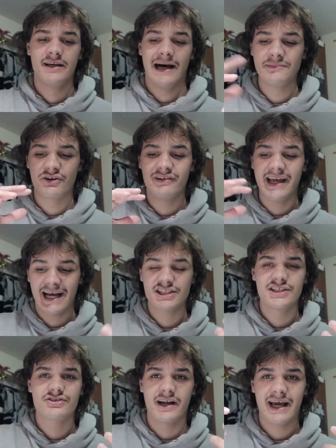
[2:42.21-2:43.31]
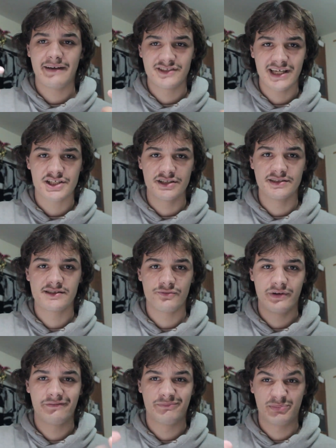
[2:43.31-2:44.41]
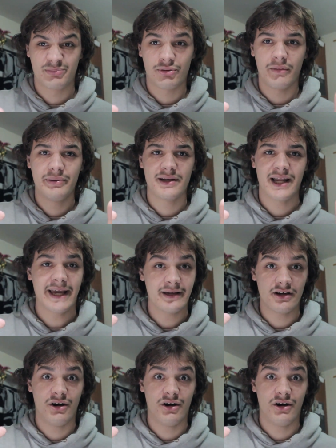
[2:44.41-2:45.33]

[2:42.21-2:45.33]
I'm not really actually trying to have sessions with proper like,